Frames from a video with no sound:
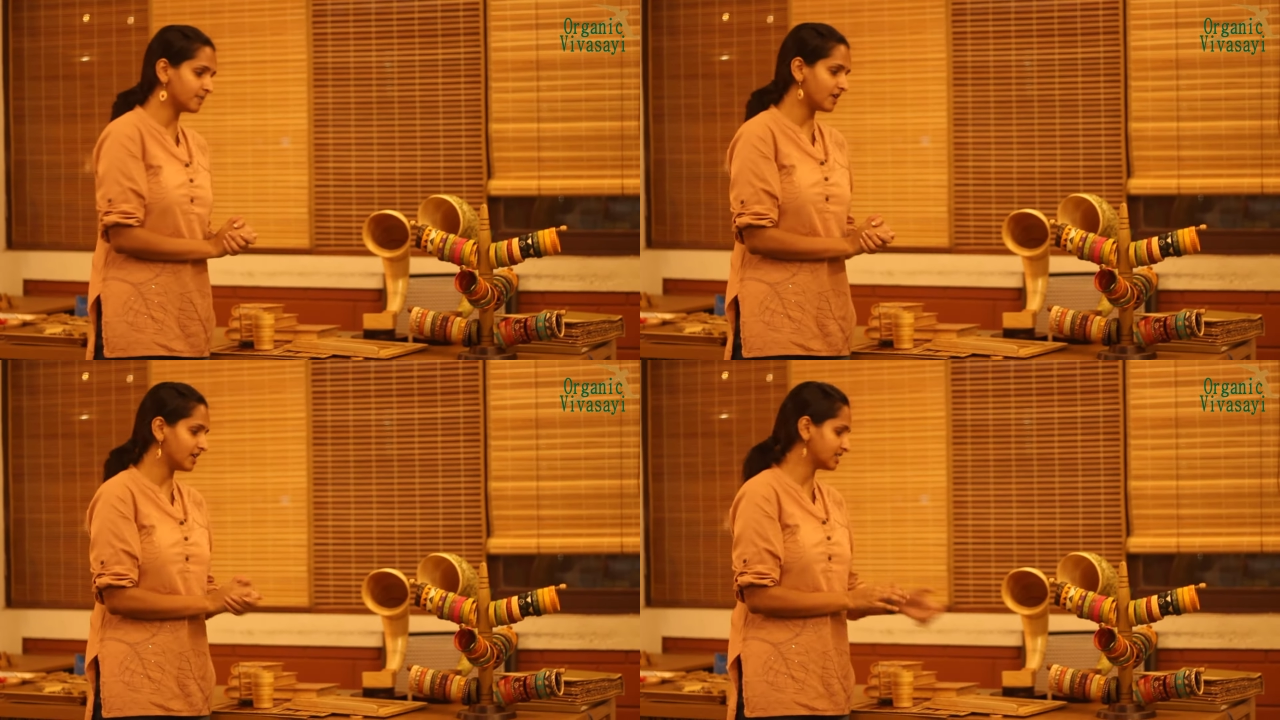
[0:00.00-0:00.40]

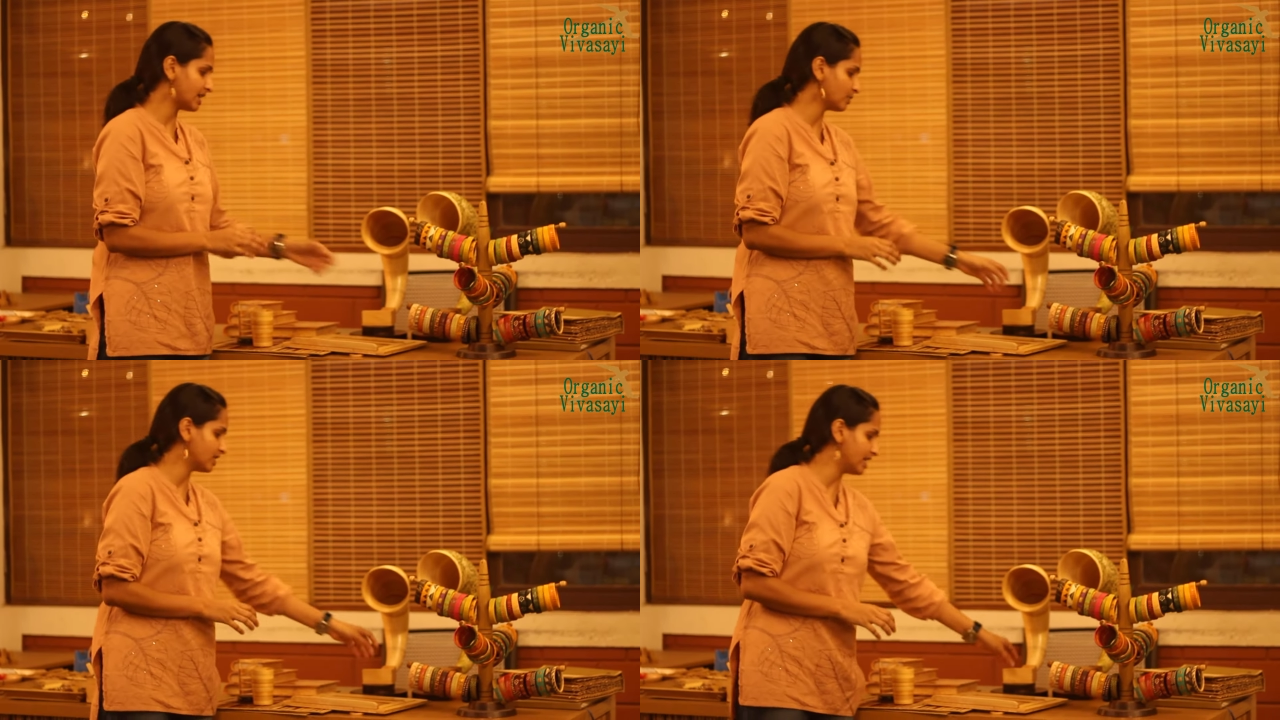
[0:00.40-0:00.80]
product
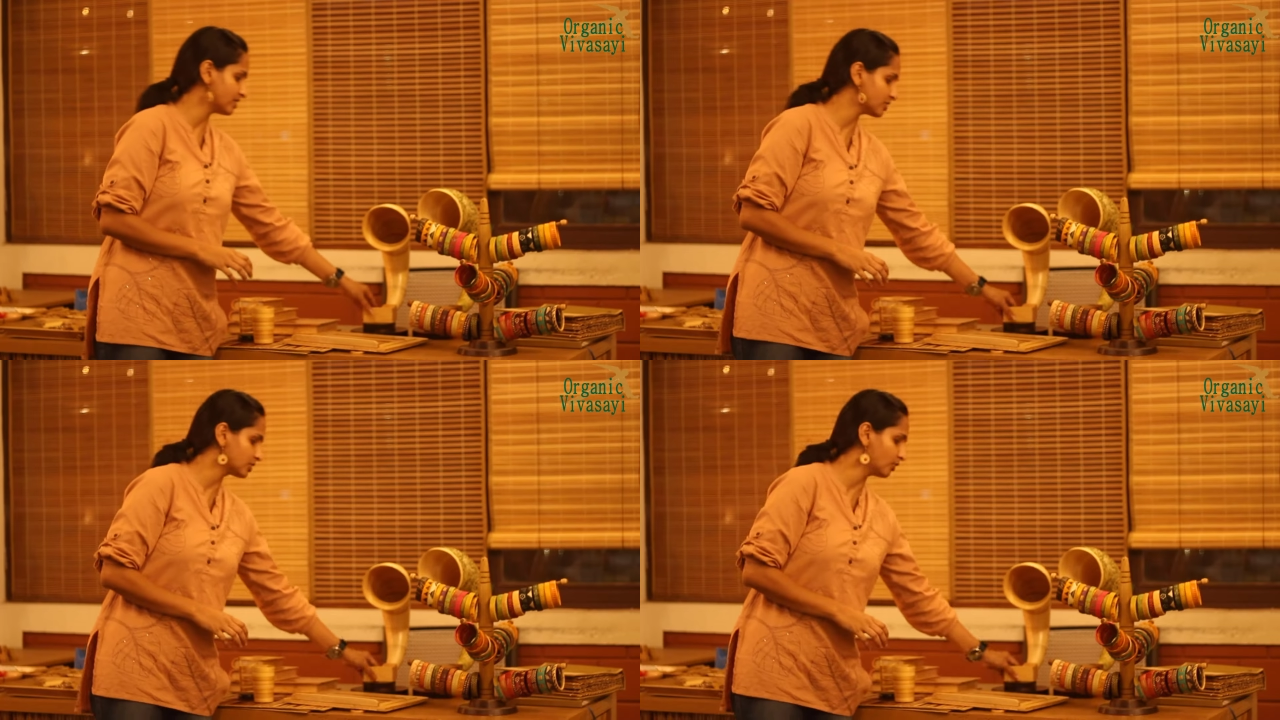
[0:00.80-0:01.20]
I would like
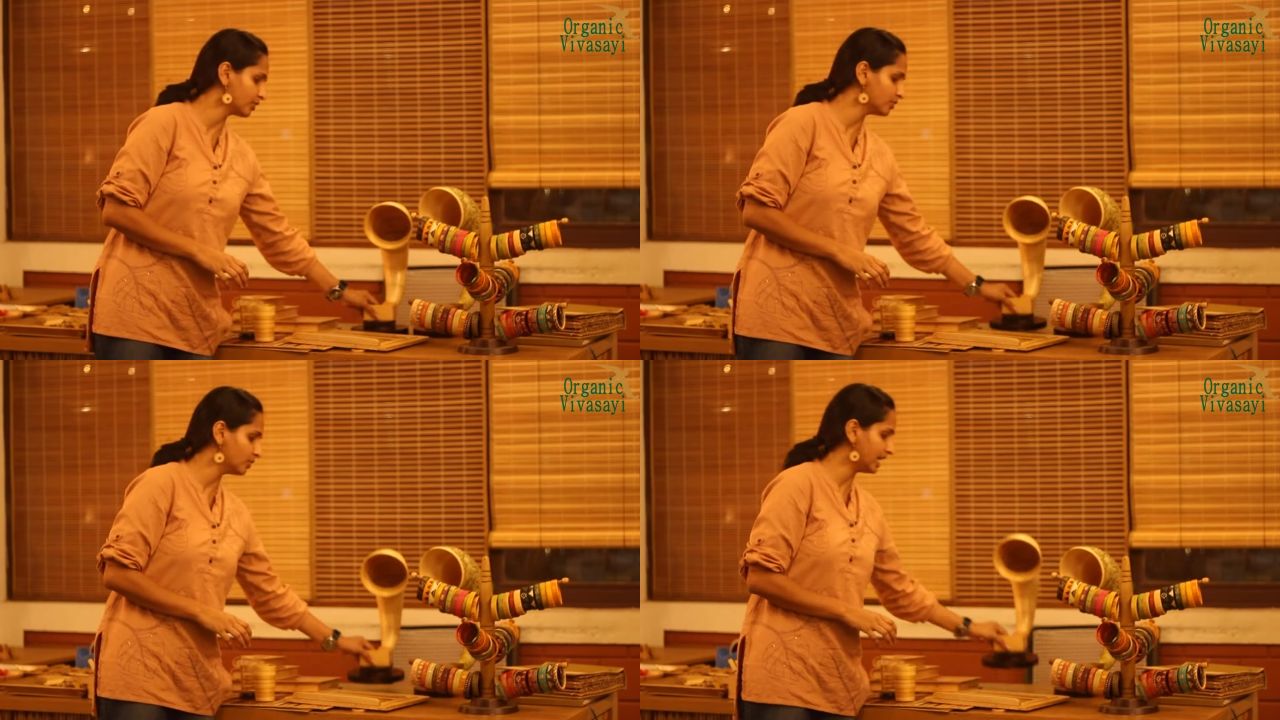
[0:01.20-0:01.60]
to show
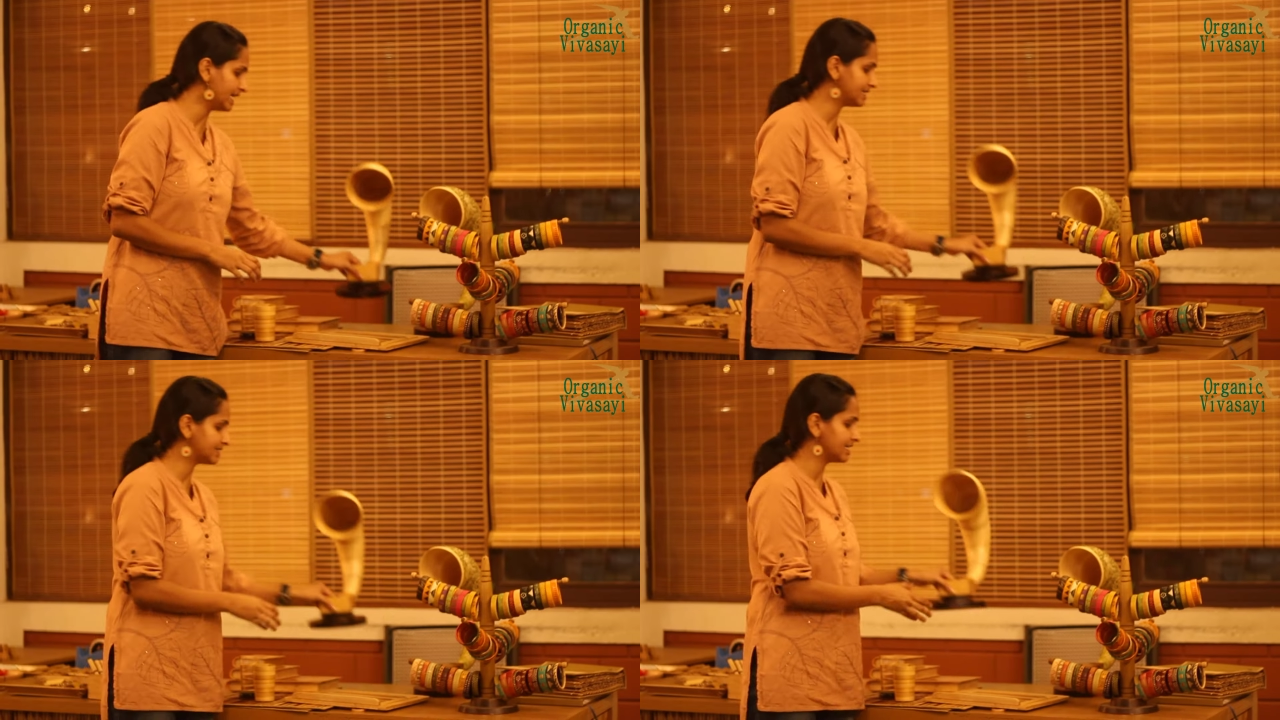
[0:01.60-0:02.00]
you
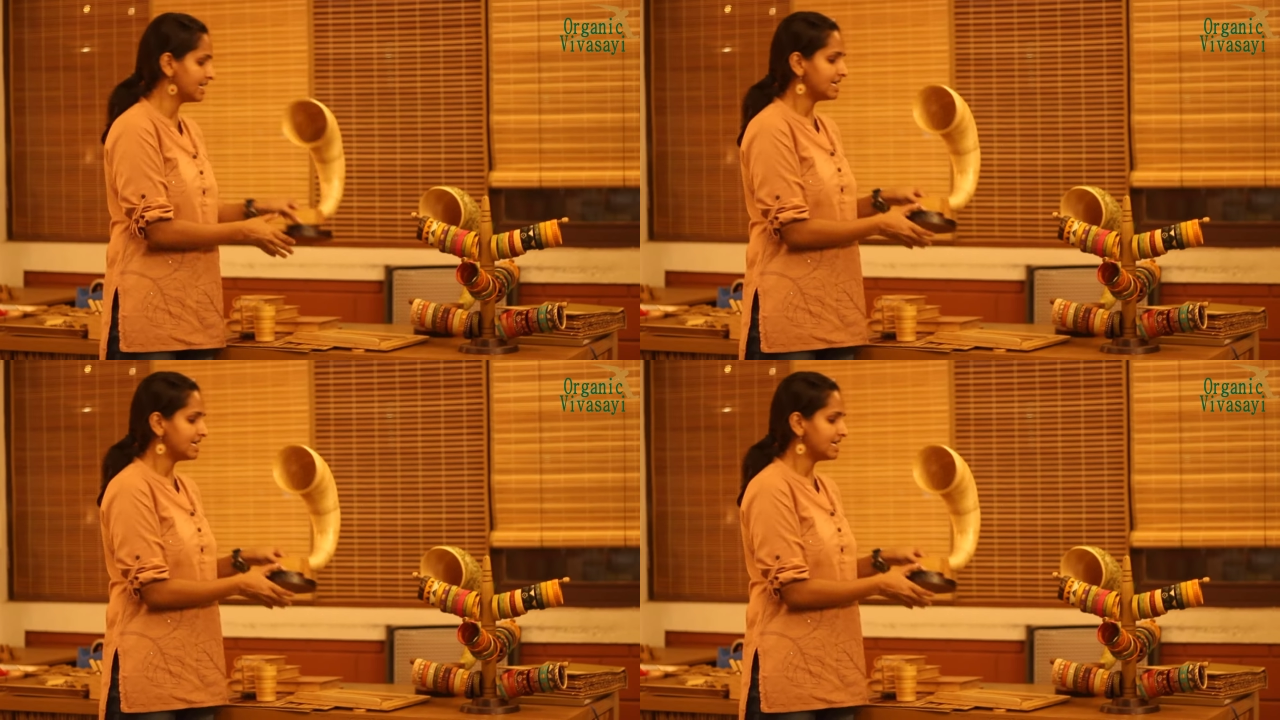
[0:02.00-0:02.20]
is